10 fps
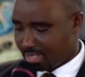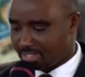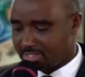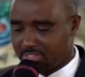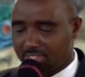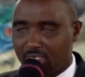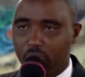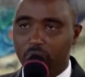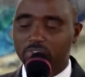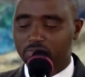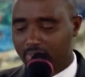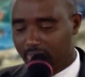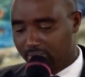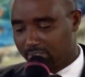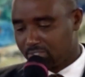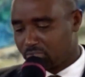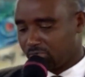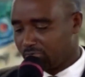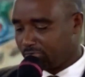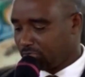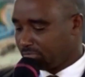sincerely want to thank each one of you